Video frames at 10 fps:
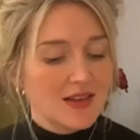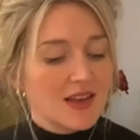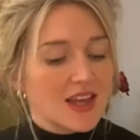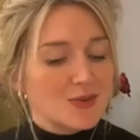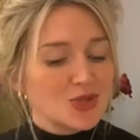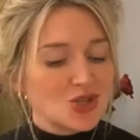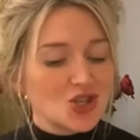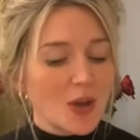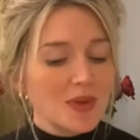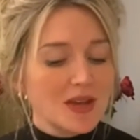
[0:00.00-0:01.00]
He was
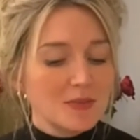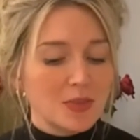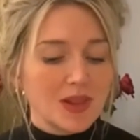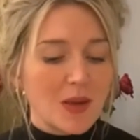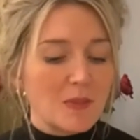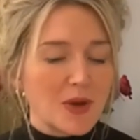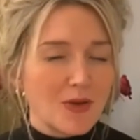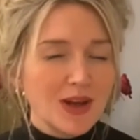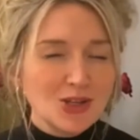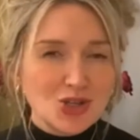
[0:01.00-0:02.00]
chubby and plump, a
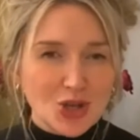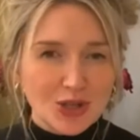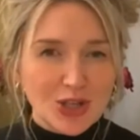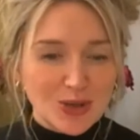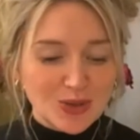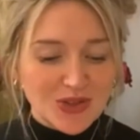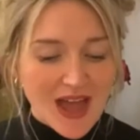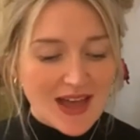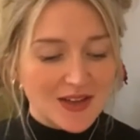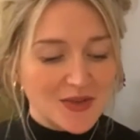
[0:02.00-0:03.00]
right jolly old
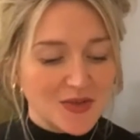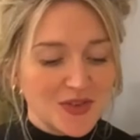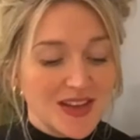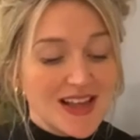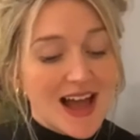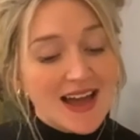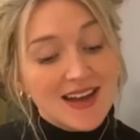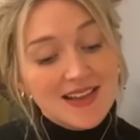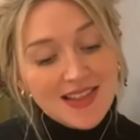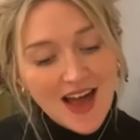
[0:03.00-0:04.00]
elf, and I
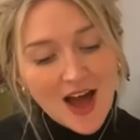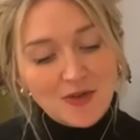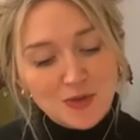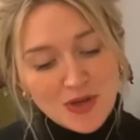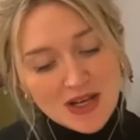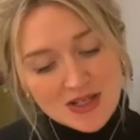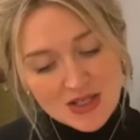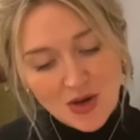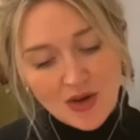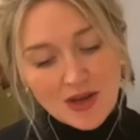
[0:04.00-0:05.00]
laughed when I
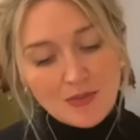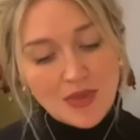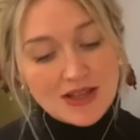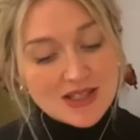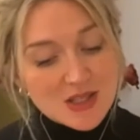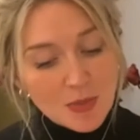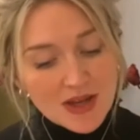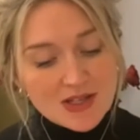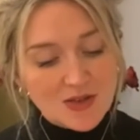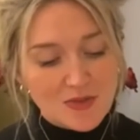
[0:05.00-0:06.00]
saw him in
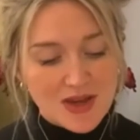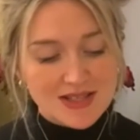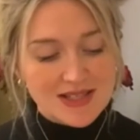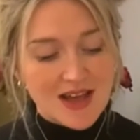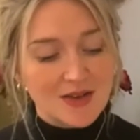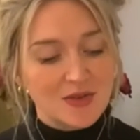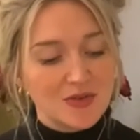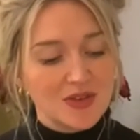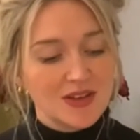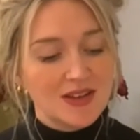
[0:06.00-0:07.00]
spite of myself.
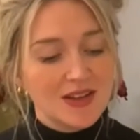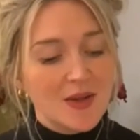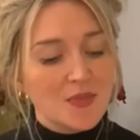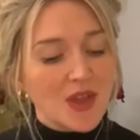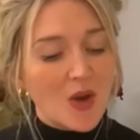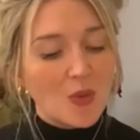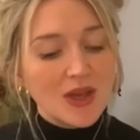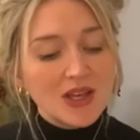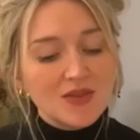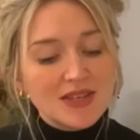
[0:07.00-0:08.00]
A
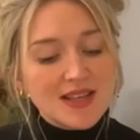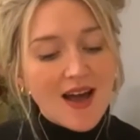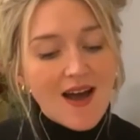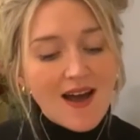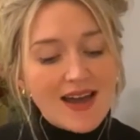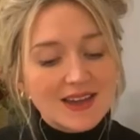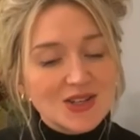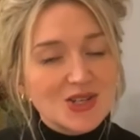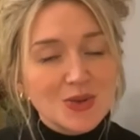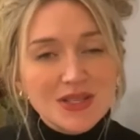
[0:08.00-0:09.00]
wink of his eye and a
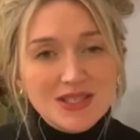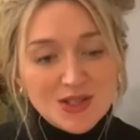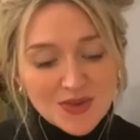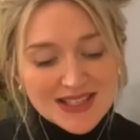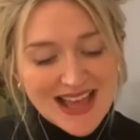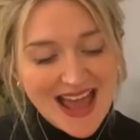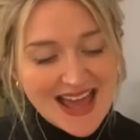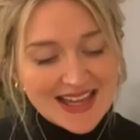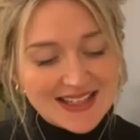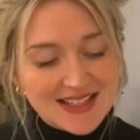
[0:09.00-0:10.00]
twist of his
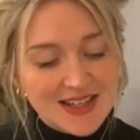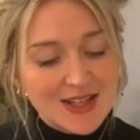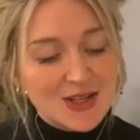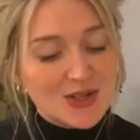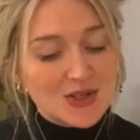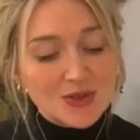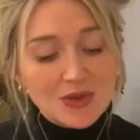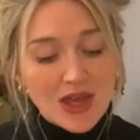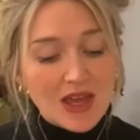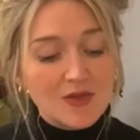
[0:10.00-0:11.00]
head soon
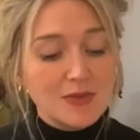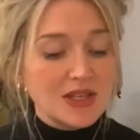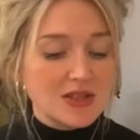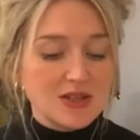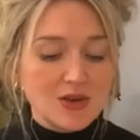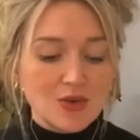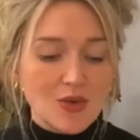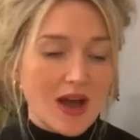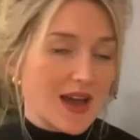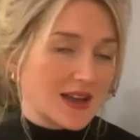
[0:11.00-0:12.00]
gave me to know I
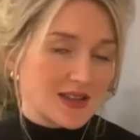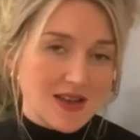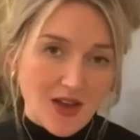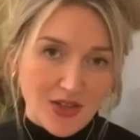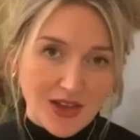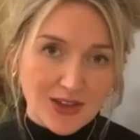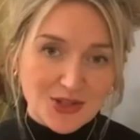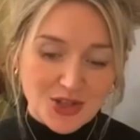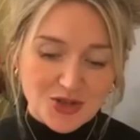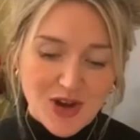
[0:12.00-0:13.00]
had nothing to
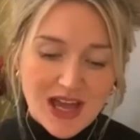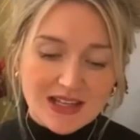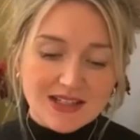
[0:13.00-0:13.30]
dread.